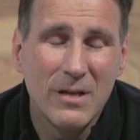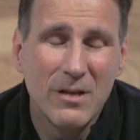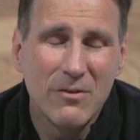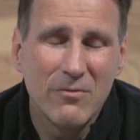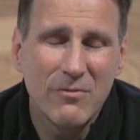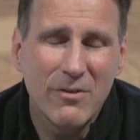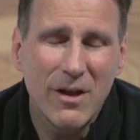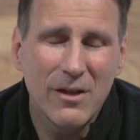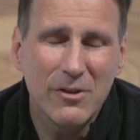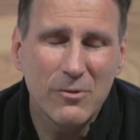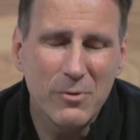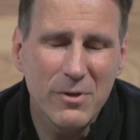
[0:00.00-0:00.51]

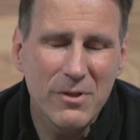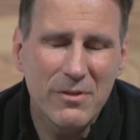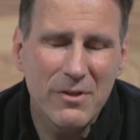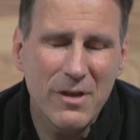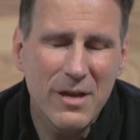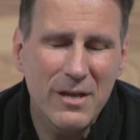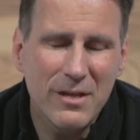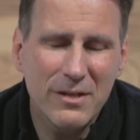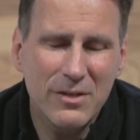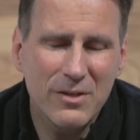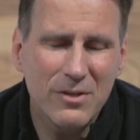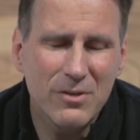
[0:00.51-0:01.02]
Father, we
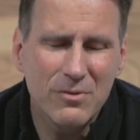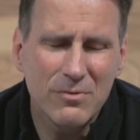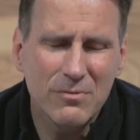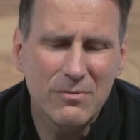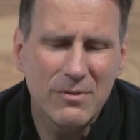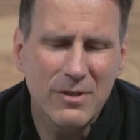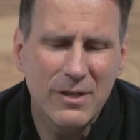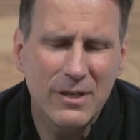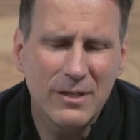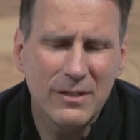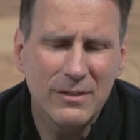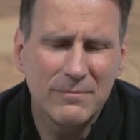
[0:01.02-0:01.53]
thank you
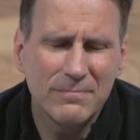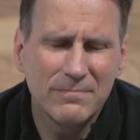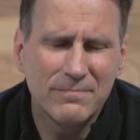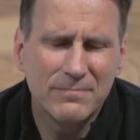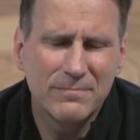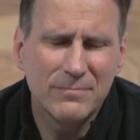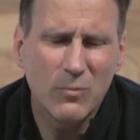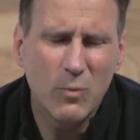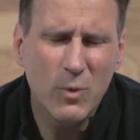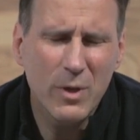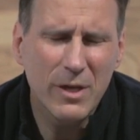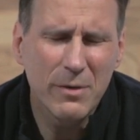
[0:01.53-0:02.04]
that
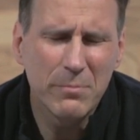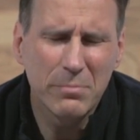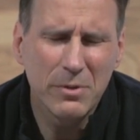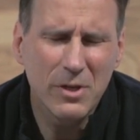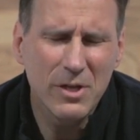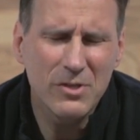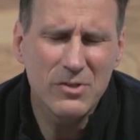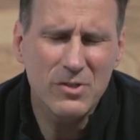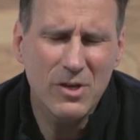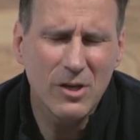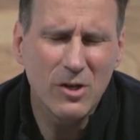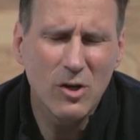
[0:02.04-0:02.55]
we can
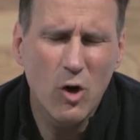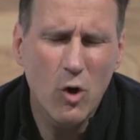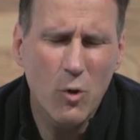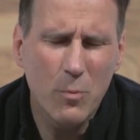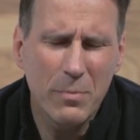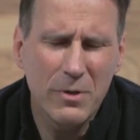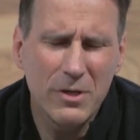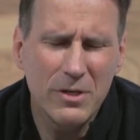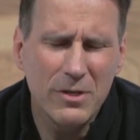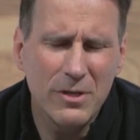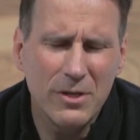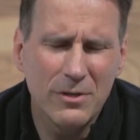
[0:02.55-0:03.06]
place our
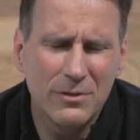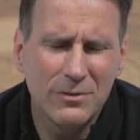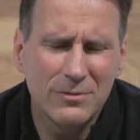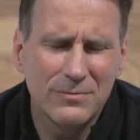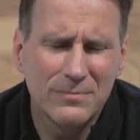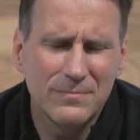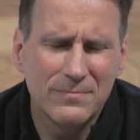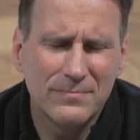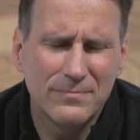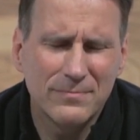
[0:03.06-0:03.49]
hope in you,